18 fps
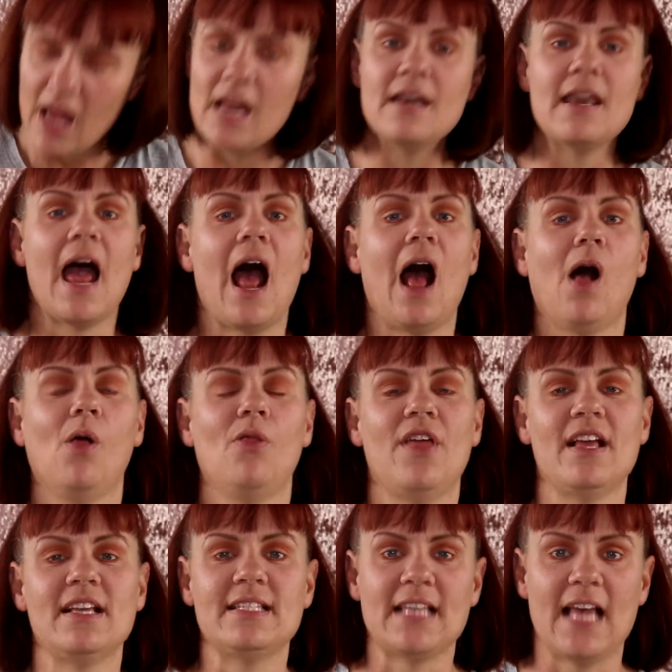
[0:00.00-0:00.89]
Now
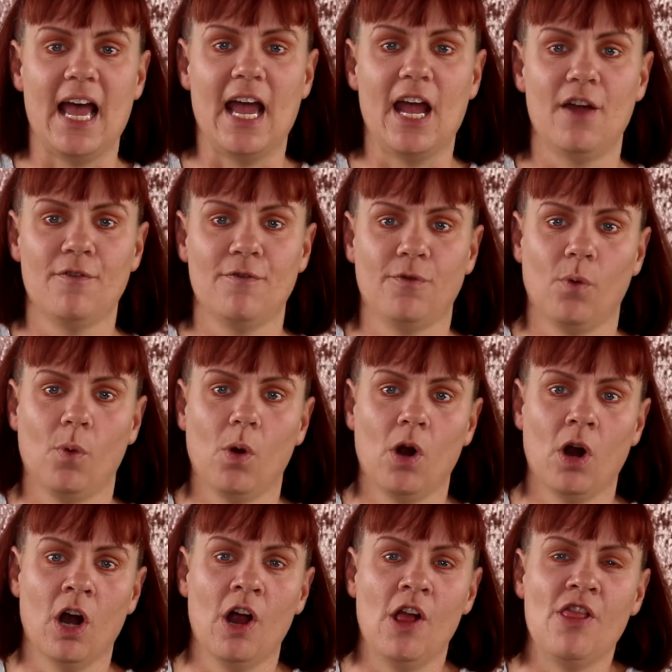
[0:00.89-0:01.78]
they say
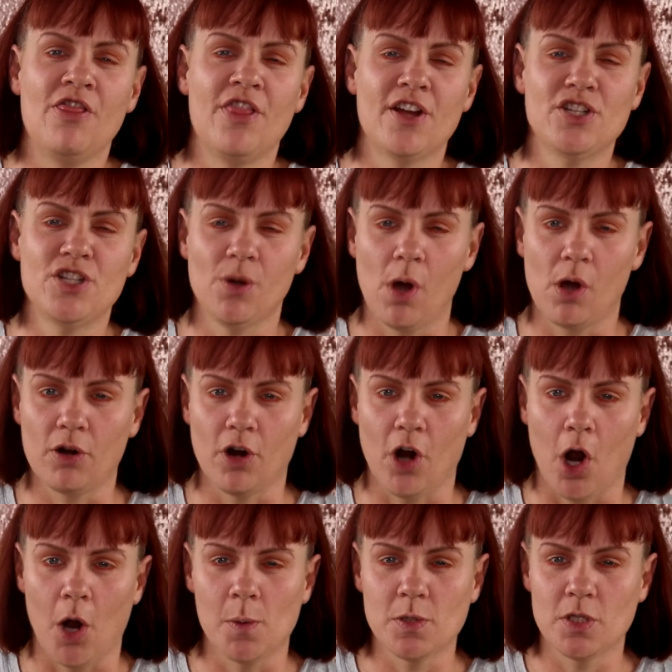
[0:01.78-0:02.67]
for the
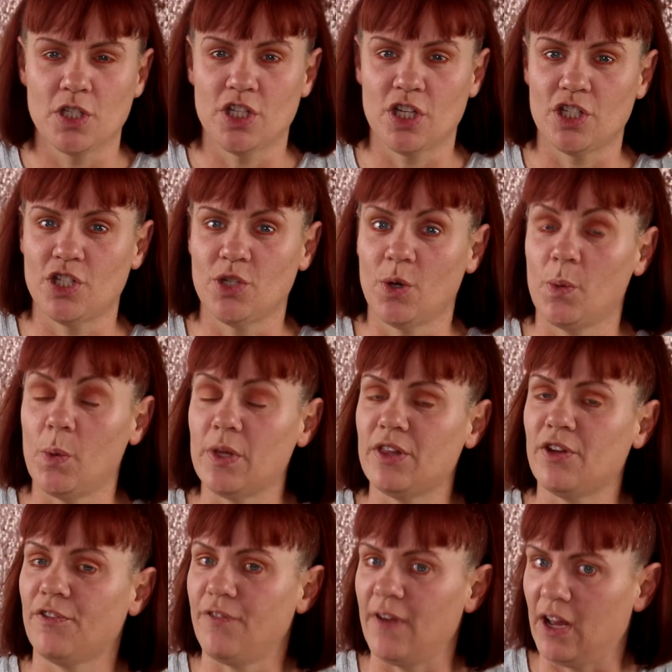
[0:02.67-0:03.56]
duochromes to just do it
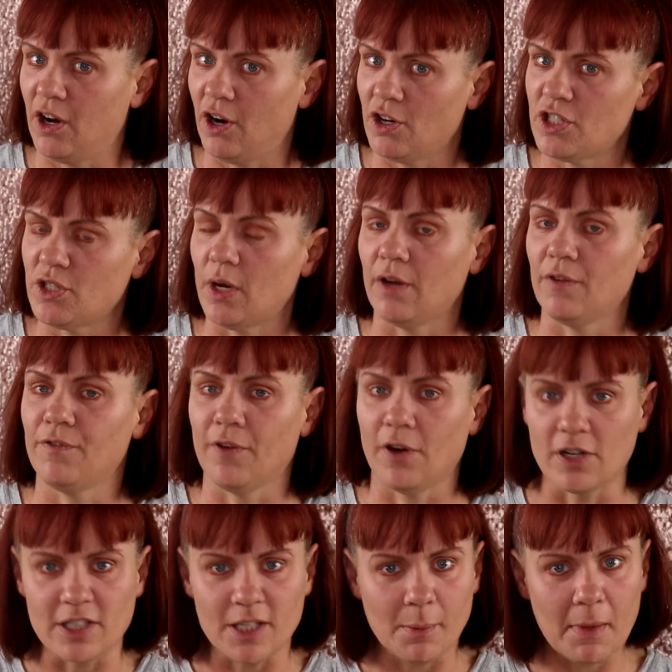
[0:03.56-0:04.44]
with your finger. So at
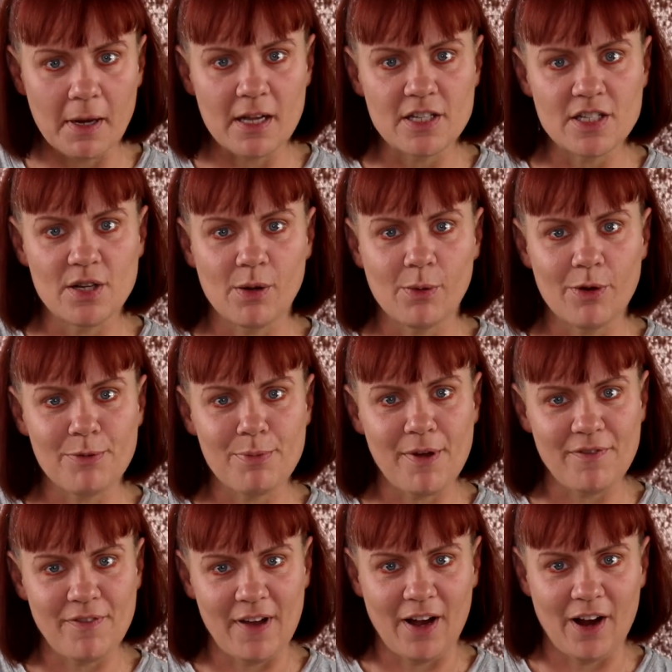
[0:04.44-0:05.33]
first I'm gonna do it with
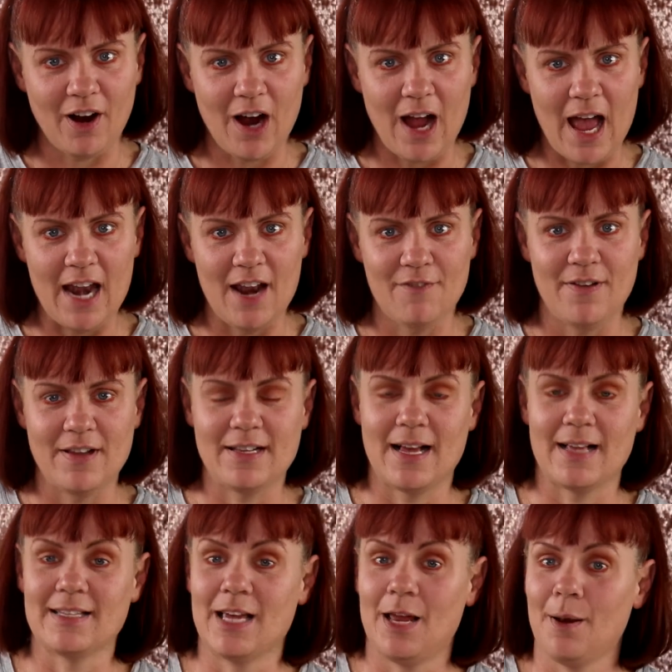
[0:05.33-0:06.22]
my finger, and if it
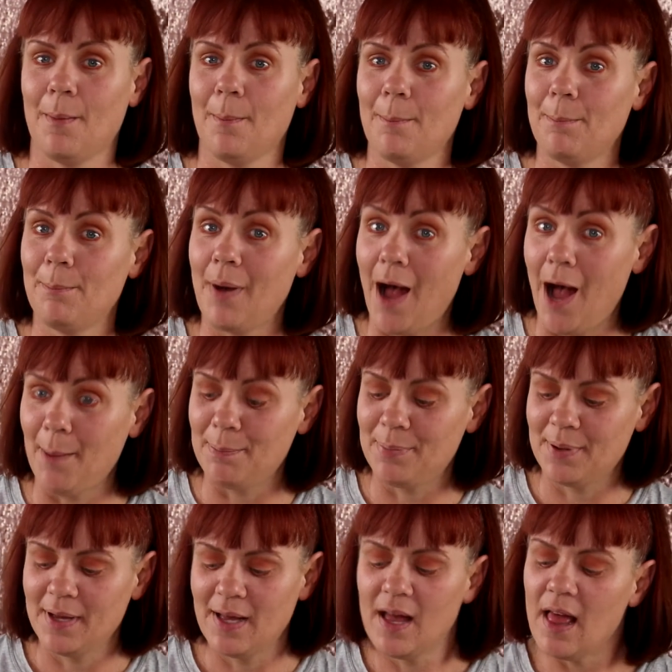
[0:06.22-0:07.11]
doesn't
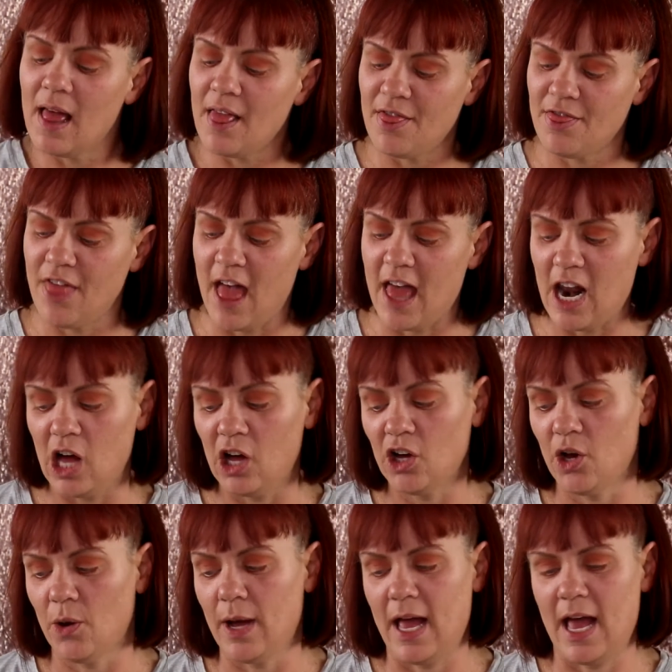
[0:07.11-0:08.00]
pop, then
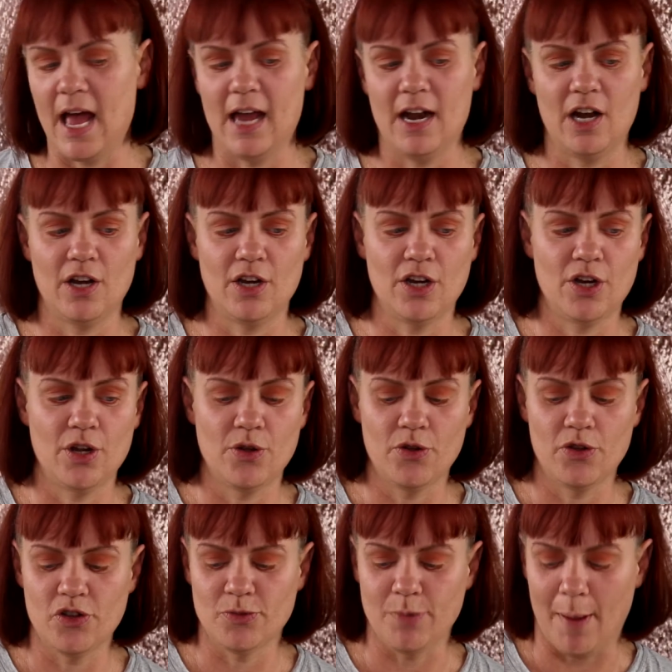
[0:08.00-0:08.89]
I'll go ahead and
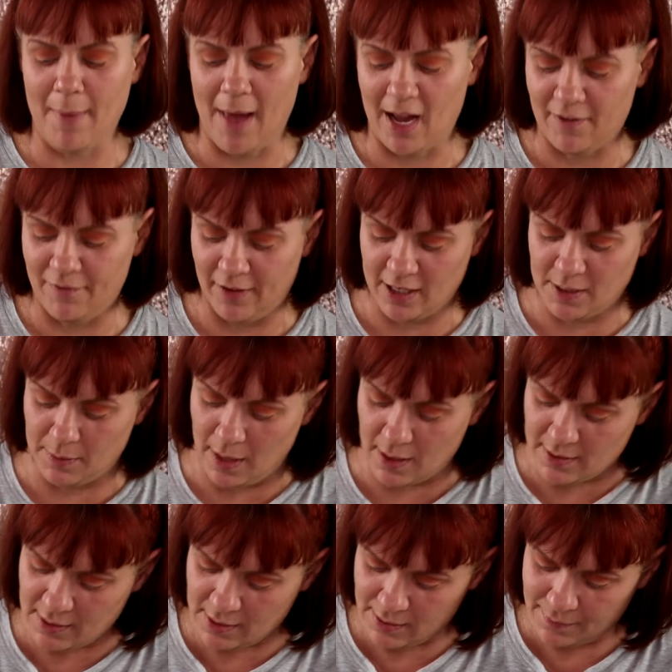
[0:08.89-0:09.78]
use my Mac Fix
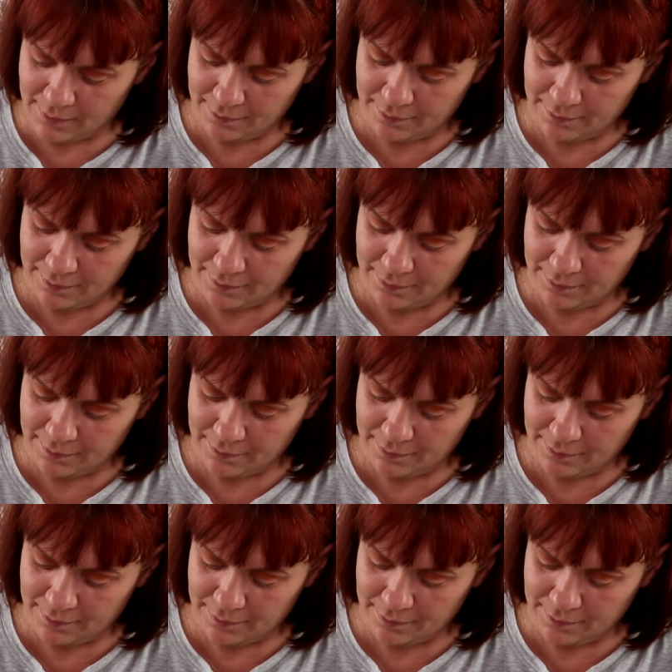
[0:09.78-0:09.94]
Plus.